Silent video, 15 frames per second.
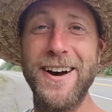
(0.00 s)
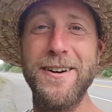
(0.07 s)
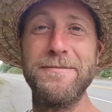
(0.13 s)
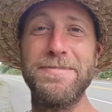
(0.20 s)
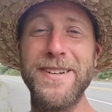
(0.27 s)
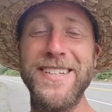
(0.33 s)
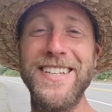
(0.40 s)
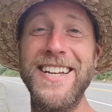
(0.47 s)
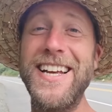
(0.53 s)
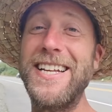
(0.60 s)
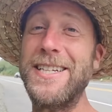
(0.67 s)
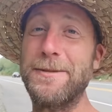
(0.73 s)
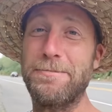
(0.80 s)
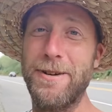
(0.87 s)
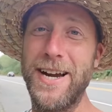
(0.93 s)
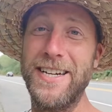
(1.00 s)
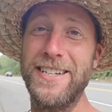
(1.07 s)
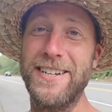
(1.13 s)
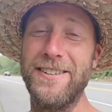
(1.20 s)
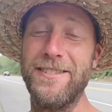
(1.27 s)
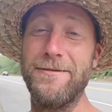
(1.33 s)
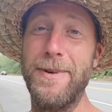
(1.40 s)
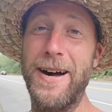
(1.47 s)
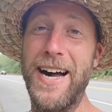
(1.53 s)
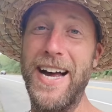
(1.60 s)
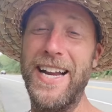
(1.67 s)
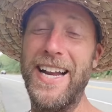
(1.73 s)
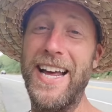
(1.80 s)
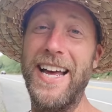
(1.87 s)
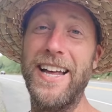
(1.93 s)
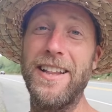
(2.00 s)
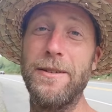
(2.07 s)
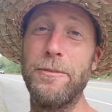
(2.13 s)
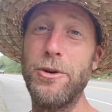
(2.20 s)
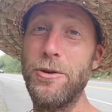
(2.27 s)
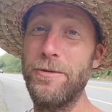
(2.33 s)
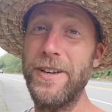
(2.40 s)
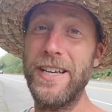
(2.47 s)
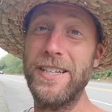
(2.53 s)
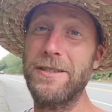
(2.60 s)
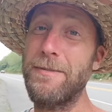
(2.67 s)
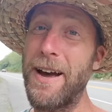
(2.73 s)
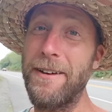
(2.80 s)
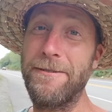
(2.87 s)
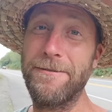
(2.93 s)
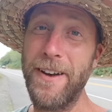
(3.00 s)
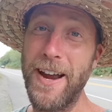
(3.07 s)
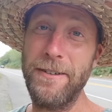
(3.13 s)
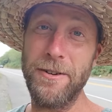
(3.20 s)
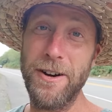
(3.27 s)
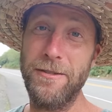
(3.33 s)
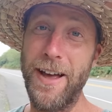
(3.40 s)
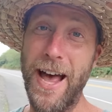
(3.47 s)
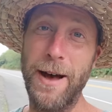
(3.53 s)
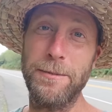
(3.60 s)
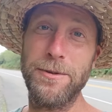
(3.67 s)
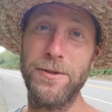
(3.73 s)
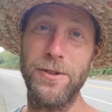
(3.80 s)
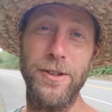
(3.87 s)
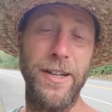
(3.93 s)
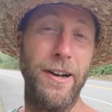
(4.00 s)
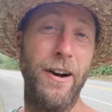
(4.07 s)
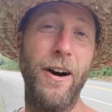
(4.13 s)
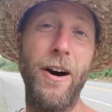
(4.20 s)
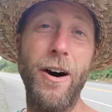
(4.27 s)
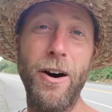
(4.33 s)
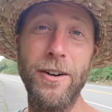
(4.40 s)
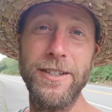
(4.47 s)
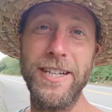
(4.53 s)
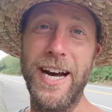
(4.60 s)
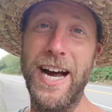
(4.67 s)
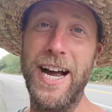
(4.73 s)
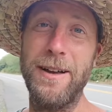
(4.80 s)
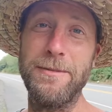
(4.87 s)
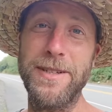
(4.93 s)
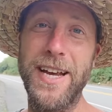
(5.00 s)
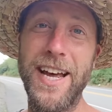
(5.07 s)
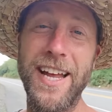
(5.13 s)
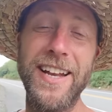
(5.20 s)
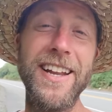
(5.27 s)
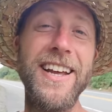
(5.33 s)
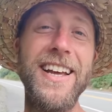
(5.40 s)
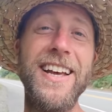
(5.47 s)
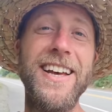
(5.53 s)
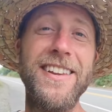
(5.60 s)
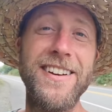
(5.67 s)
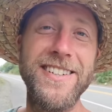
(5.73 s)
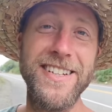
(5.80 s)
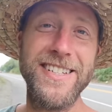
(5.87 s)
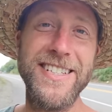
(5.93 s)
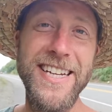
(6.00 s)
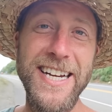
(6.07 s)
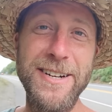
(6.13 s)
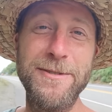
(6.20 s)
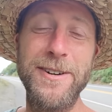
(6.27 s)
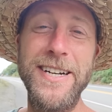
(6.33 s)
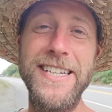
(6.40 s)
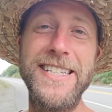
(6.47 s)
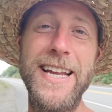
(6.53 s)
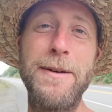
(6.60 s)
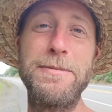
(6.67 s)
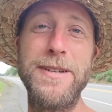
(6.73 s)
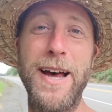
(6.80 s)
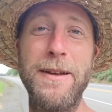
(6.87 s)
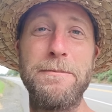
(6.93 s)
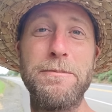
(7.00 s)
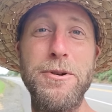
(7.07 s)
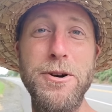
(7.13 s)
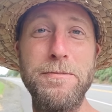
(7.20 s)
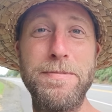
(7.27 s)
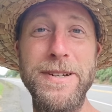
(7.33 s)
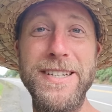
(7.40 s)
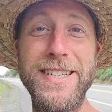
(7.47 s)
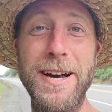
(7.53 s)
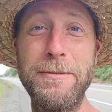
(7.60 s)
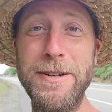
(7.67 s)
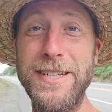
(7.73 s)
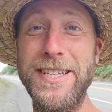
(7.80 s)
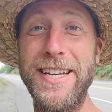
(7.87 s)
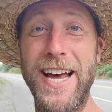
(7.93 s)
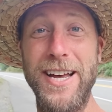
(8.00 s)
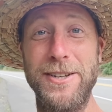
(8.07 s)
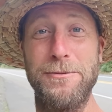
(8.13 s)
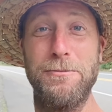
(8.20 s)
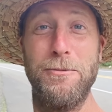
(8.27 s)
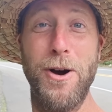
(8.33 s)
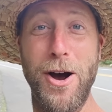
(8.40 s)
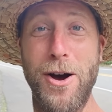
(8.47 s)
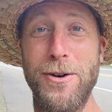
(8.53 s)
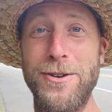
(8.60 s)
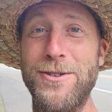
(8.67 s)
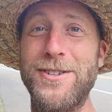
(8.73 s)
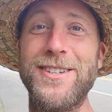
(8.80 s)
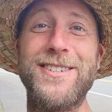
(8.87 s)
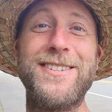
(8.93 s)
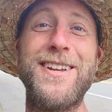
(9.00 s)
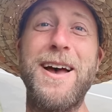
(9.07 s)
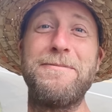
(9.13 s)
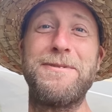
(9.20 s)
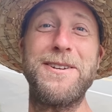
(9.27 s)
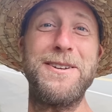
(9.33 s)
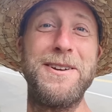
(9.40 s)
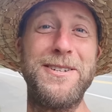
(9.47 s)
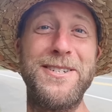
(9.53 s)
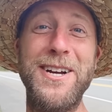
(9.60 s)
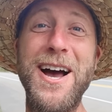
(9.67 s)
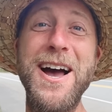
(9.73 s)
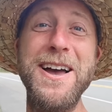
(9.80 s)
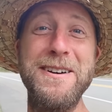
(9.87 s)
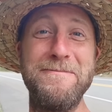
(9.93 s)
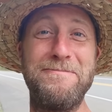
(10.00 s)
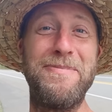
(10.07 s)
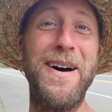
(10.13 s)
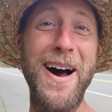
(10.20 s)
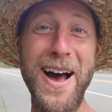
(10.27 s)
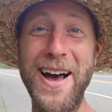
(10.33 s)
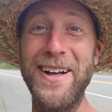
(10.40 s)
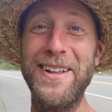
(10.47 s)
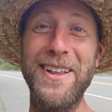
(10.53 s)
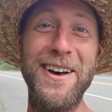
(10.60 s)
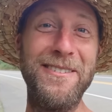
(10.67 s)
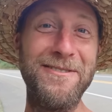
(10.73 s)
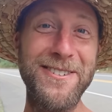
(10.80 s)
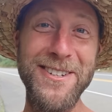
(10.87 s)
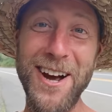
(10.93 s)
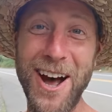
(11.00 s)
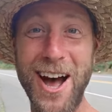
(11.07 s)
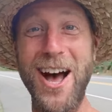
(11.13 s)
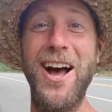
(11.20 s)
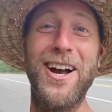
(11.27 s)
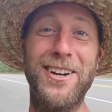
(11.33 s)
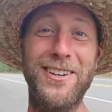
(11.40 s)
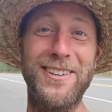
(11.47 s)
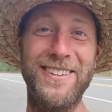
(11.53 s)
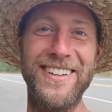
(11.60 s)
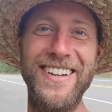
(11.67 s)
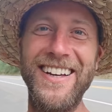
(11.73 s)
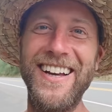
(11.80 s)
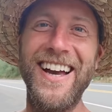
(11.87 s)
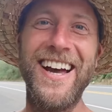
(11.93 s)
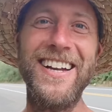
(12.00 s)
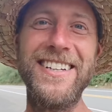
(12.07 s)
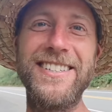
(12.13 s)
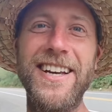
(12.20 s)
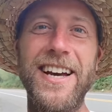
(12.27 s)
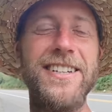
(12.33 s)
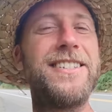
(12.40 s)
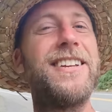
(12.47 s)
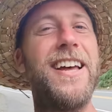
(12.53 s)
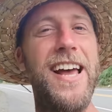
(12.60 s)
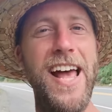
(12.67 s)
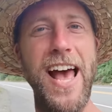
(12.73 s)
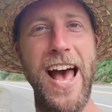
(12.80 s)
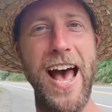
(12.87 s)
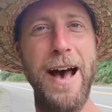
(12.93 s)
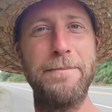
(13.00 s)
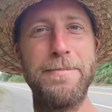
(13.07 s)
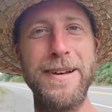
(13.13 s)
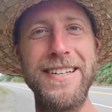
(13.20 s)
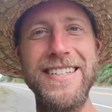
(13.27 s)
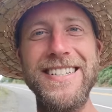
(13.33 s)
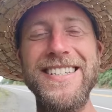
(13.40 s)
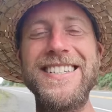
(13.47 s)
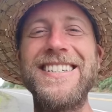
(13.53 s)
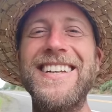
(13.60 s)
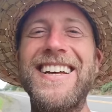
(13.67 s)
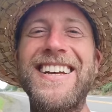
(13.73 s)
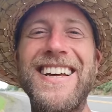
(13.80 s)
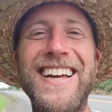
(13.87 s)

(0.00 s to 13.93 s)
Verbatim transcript: Gump is an inspiration of mine and the movie is my favorite of absolutely all times and there's a scene where he steps on poop and someone says whoa you just stepped in a giant pile of dog and he says it happens